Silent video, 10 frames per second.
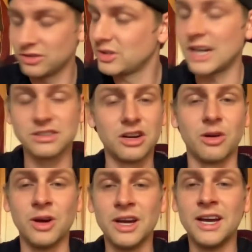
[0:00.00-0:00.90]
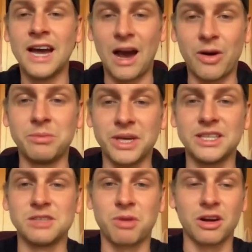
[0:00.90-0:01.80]
you guys know how I
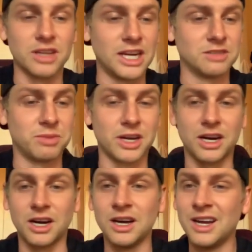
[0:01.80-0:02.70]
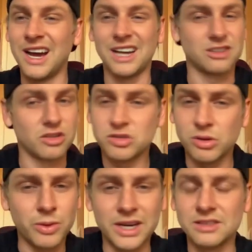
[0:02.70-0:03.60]
pick these parlays, but uh, as long as we
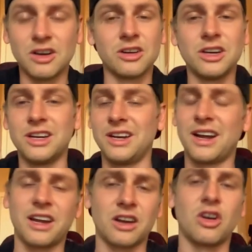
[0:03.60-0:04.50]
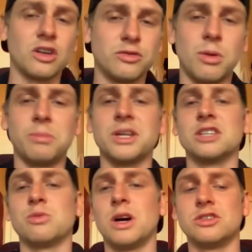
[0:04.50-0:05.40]
win, it's all good. And I got a college football play
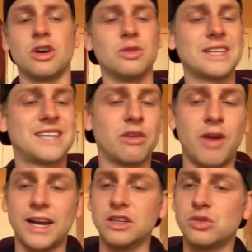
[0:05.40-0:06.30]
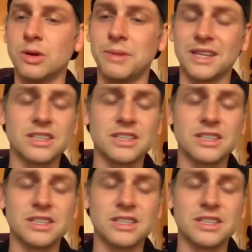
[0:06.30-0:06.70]
as well, so let's get right into it, man.